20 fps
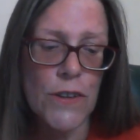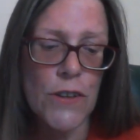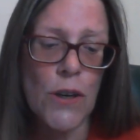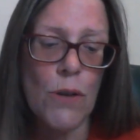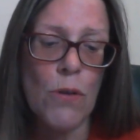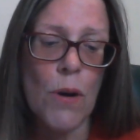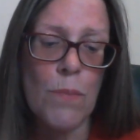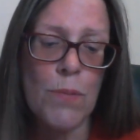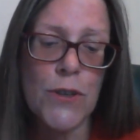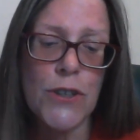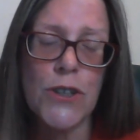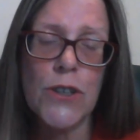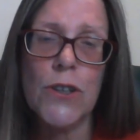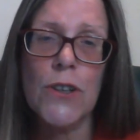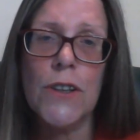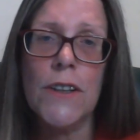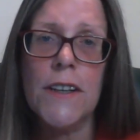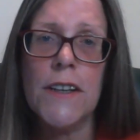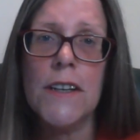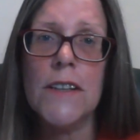new
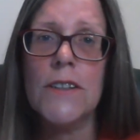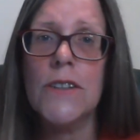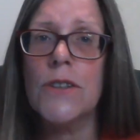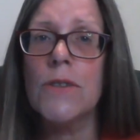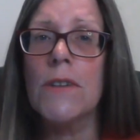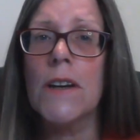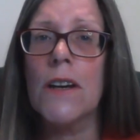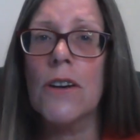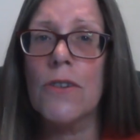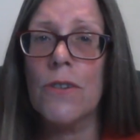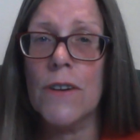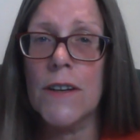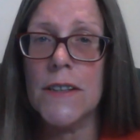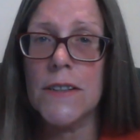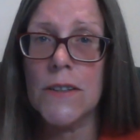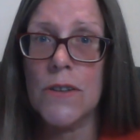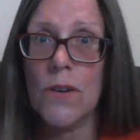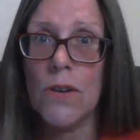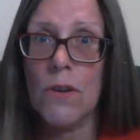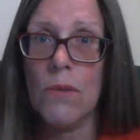opportunities to
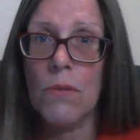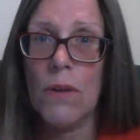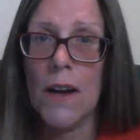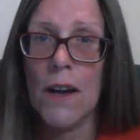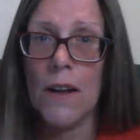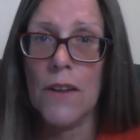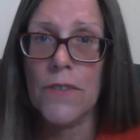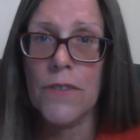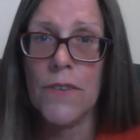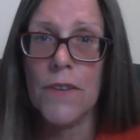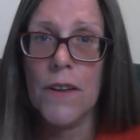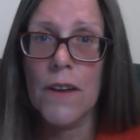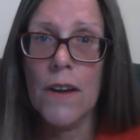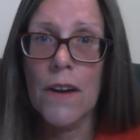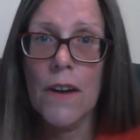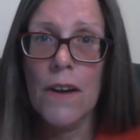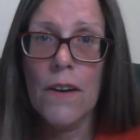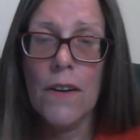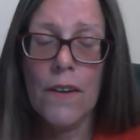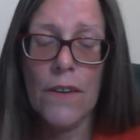increase your wealth,
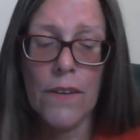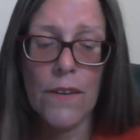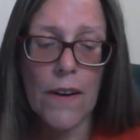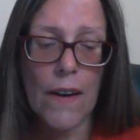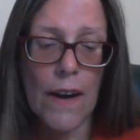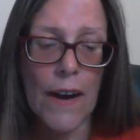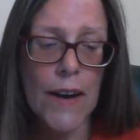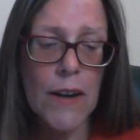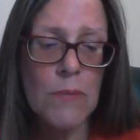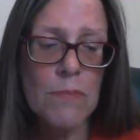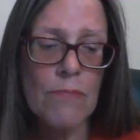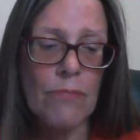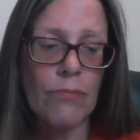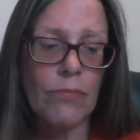okay?